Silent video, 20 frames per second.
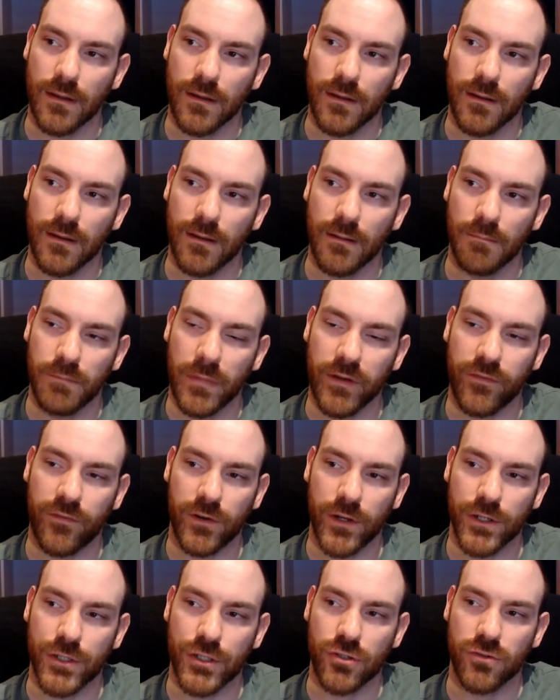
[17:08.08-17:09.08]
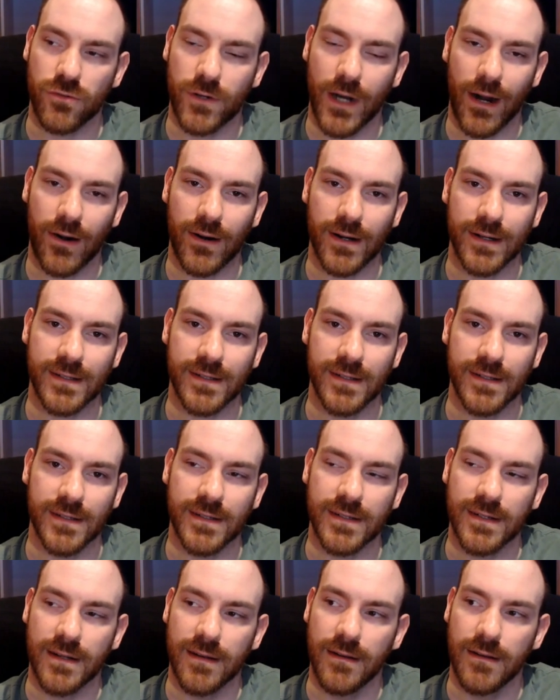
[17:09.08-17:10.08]
mythological
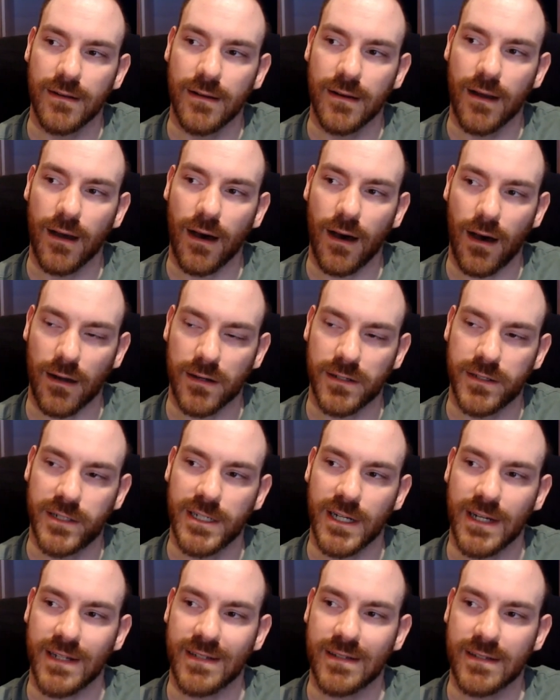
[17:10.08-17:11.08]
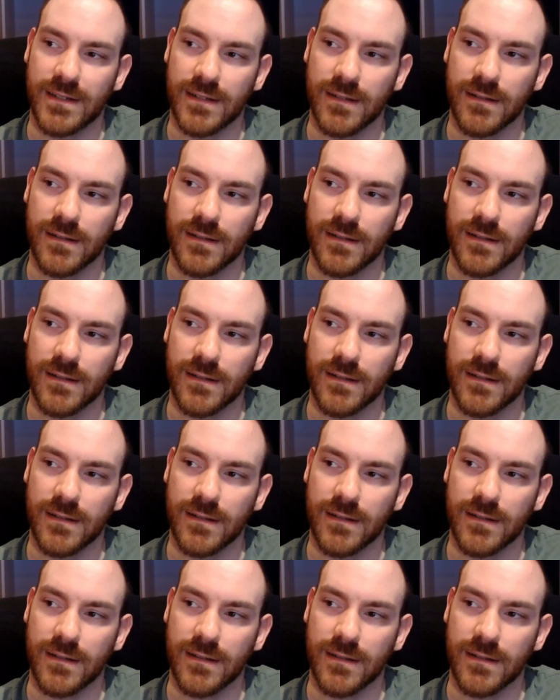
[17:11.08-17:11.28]
characters are just